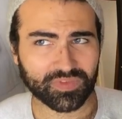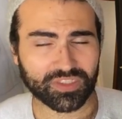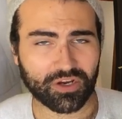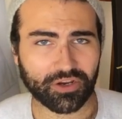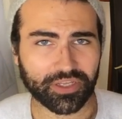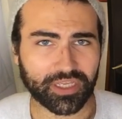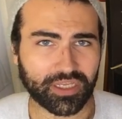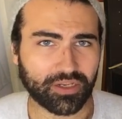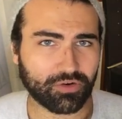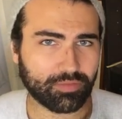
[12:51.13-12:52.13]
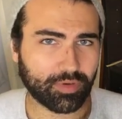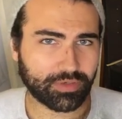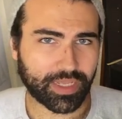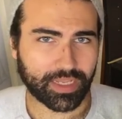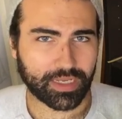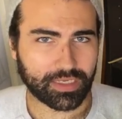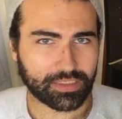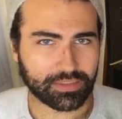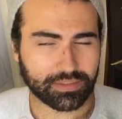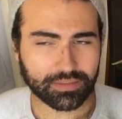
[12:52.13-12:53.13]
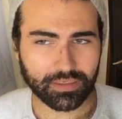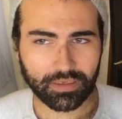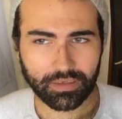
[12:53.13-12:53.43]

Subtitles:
Target or bodegas.